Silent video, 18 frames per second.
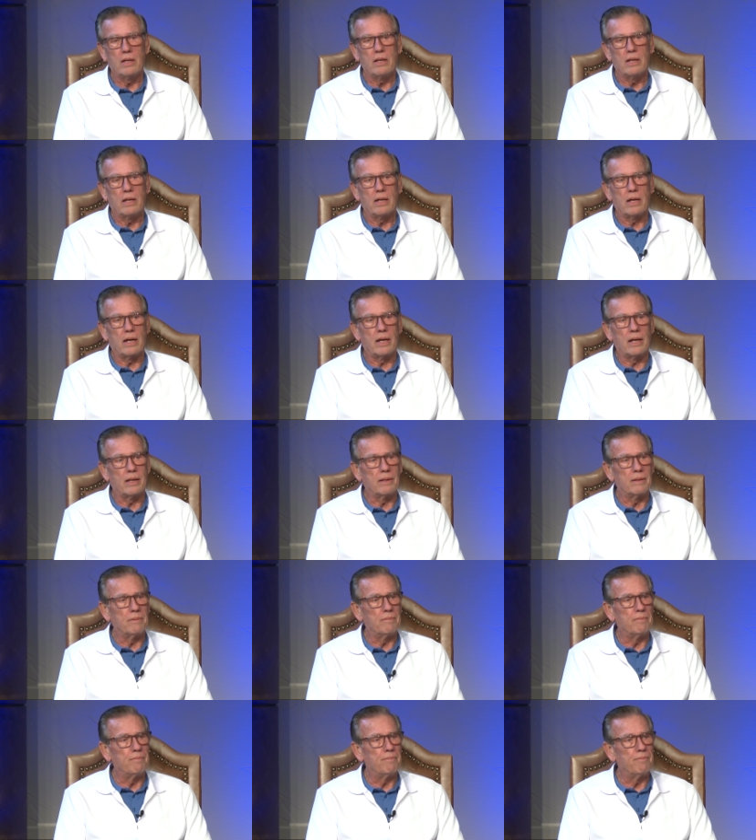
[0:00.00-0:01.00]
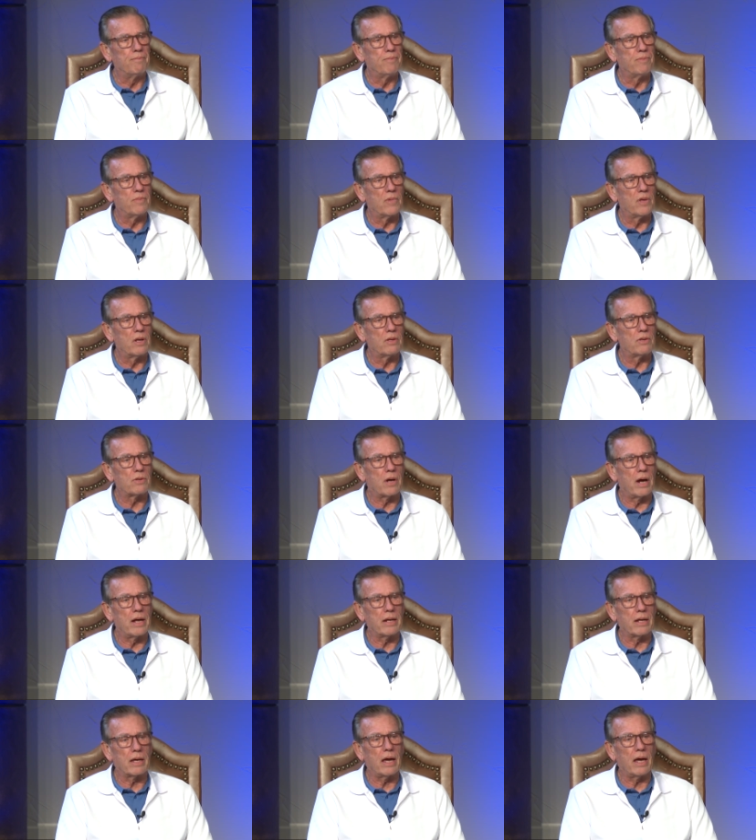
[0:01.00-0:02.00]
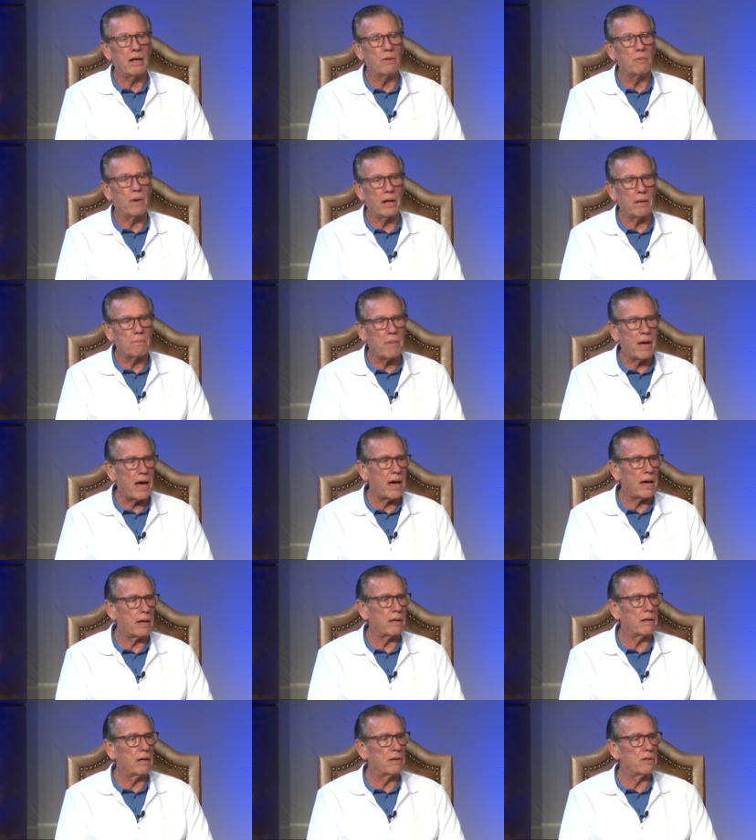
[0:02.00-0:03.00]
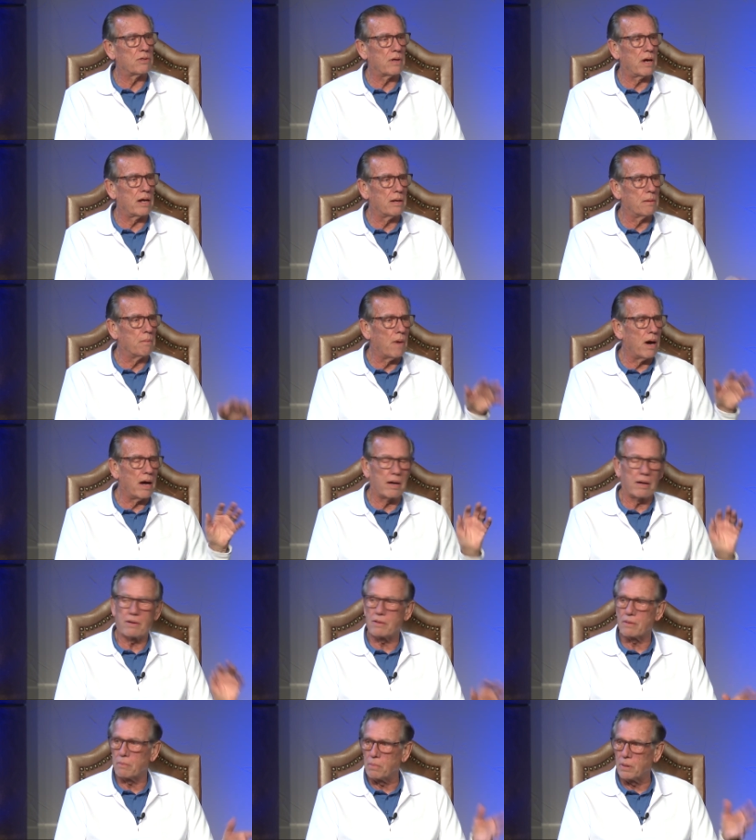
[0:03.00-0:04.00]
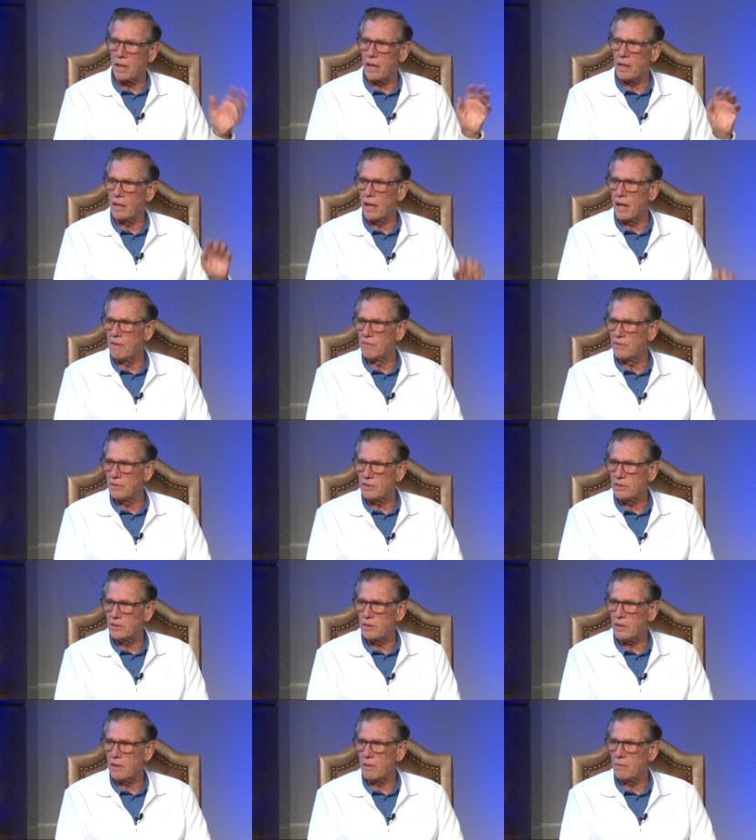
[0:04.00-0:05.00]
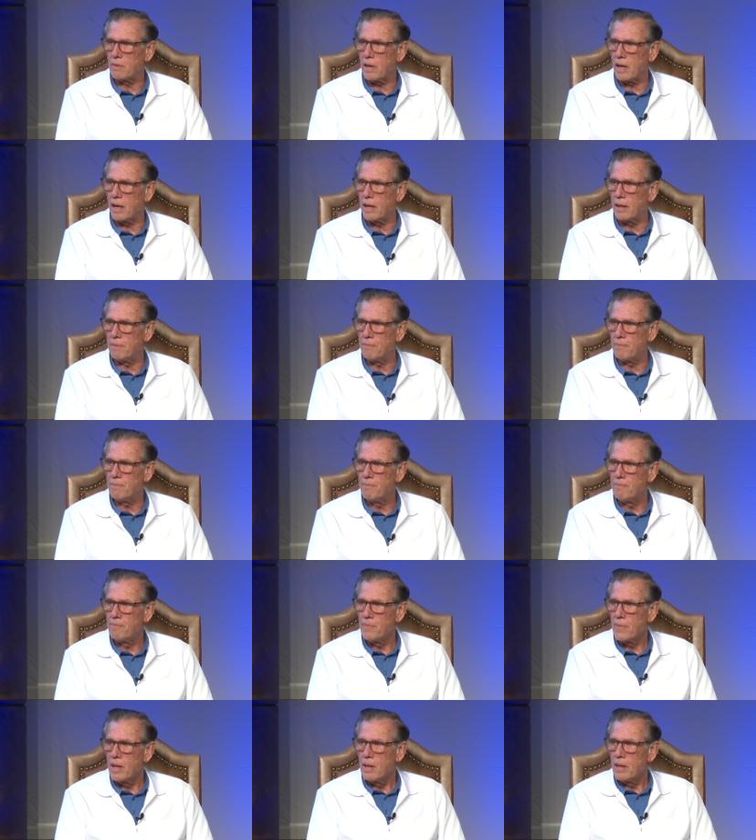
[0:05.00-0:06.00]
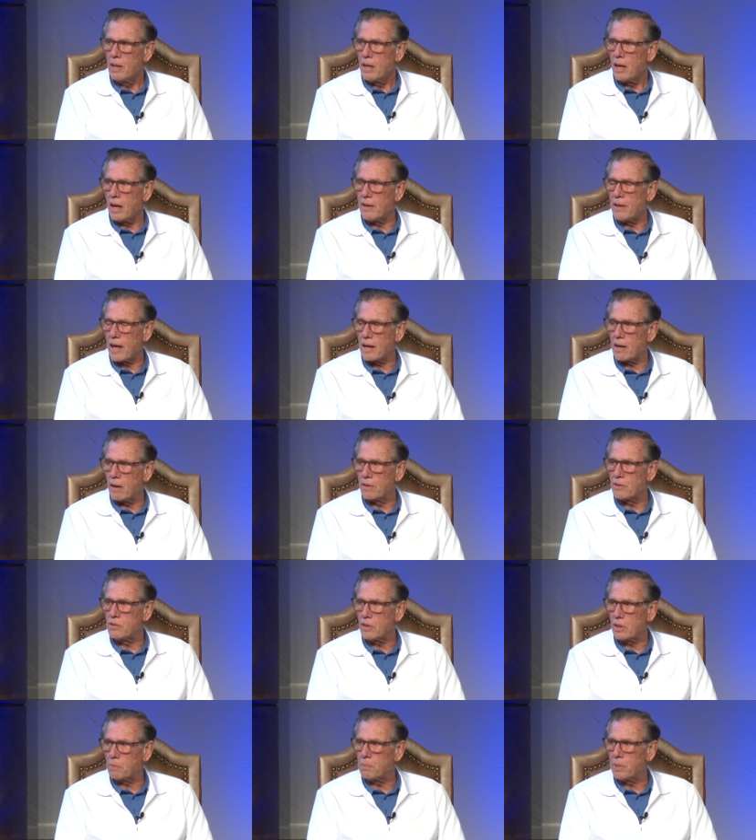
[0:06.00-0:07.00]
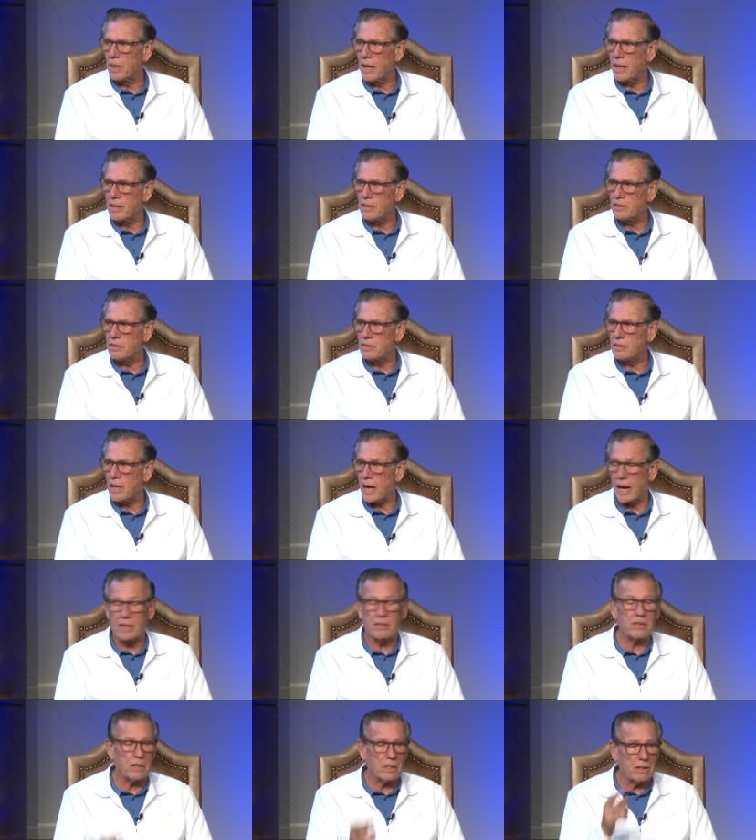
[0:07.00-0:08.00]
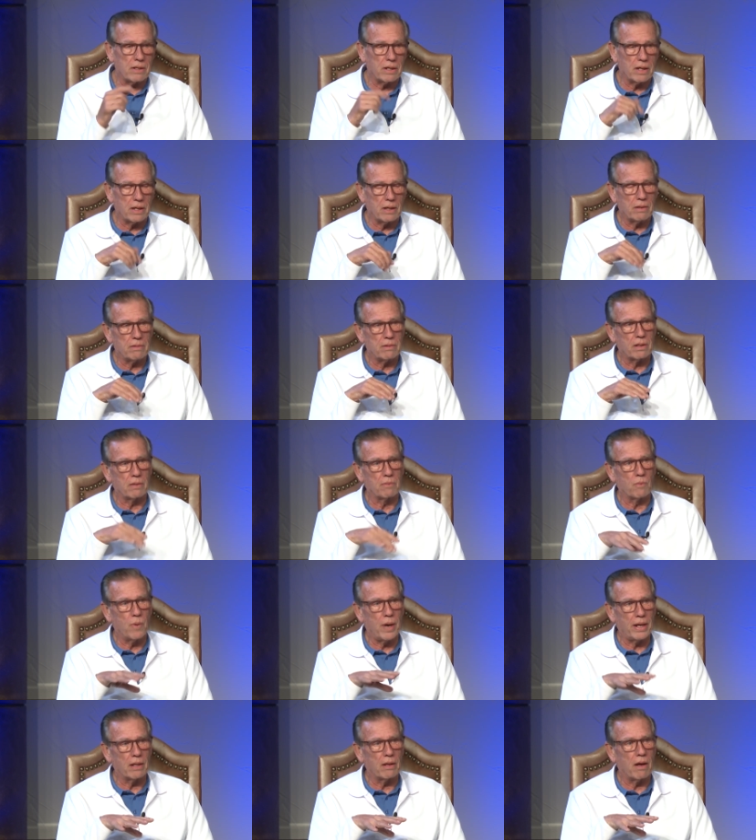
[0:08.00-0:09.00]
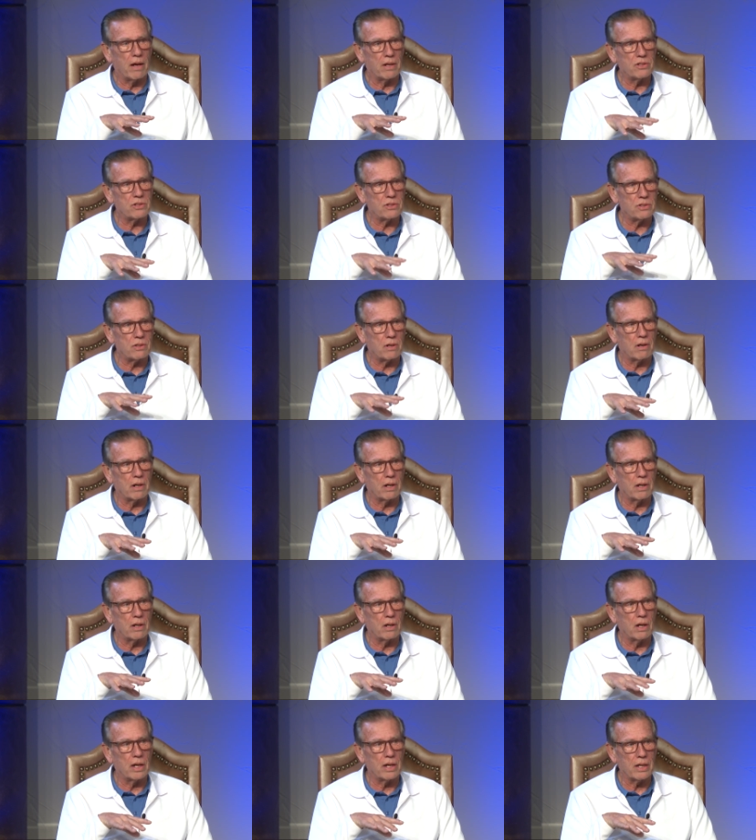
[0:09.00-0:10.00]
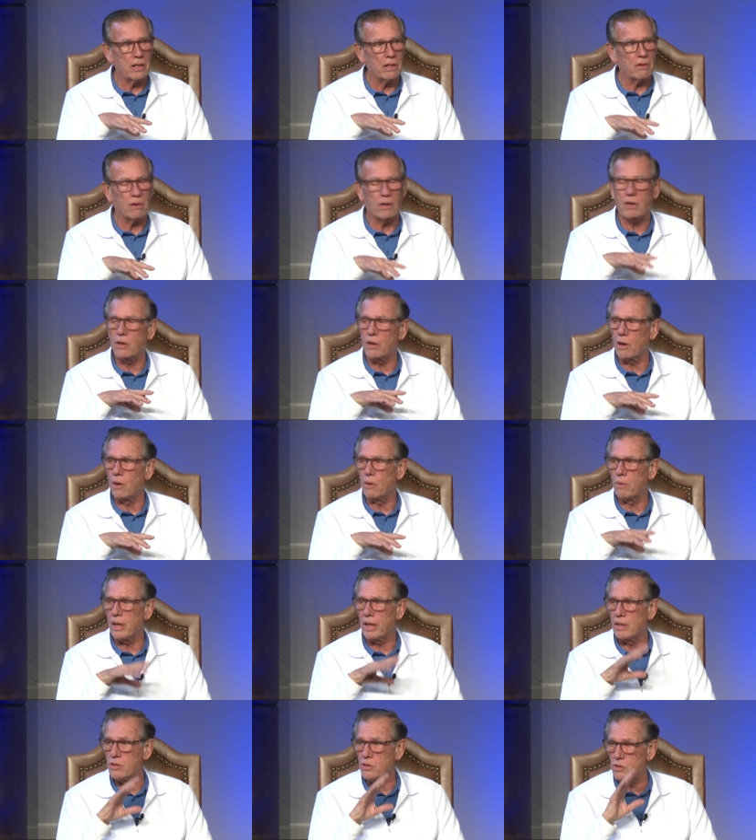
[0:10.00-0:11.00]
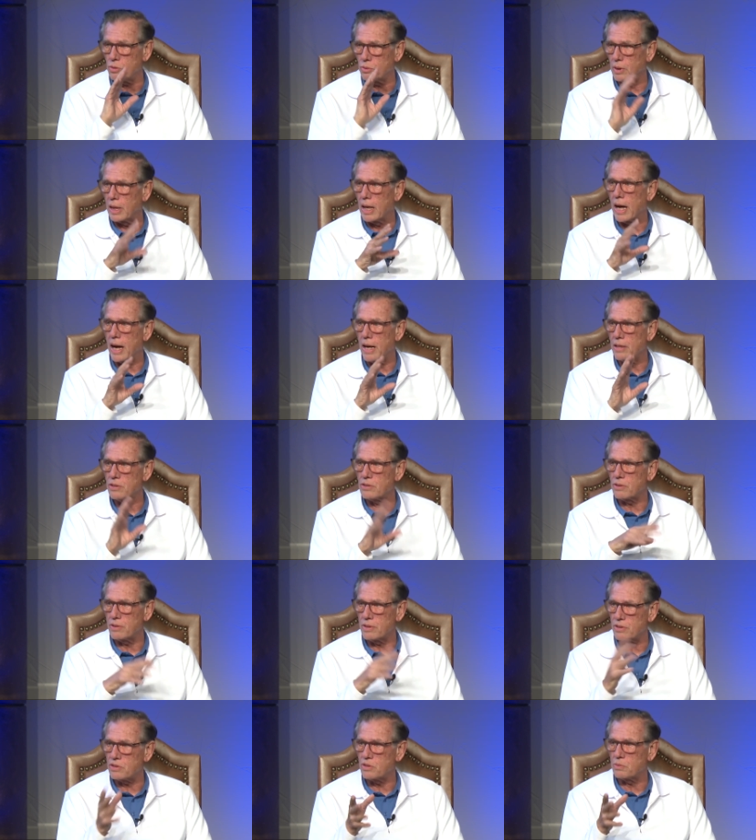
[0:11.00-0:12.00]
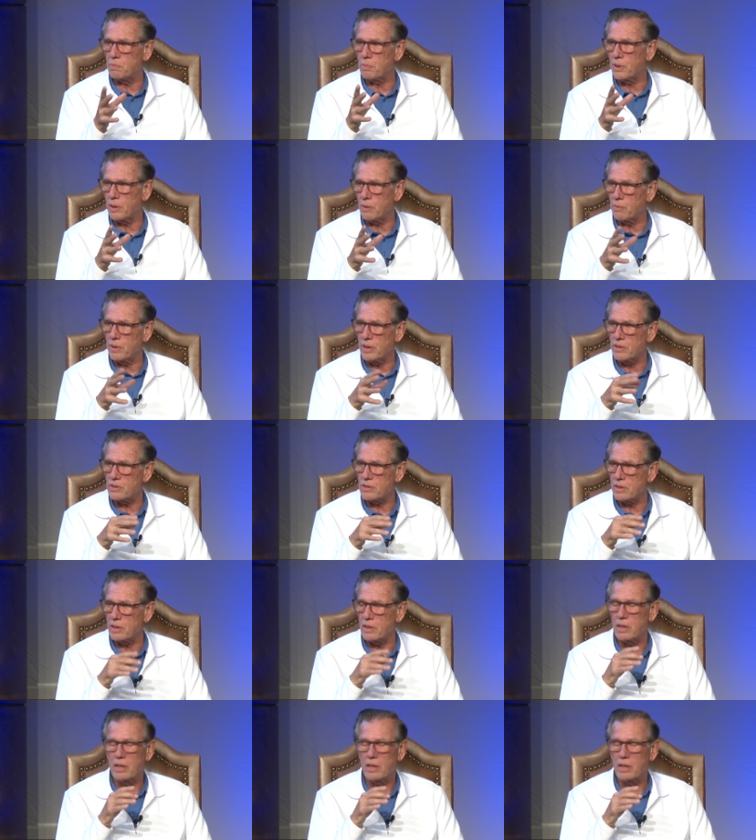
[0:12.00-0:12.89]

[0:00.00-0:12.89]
trying to gain weight back, trying to monitor blood levels. And that all took place. Actually, the weight loss started a year ago in July, so this is pretty recent.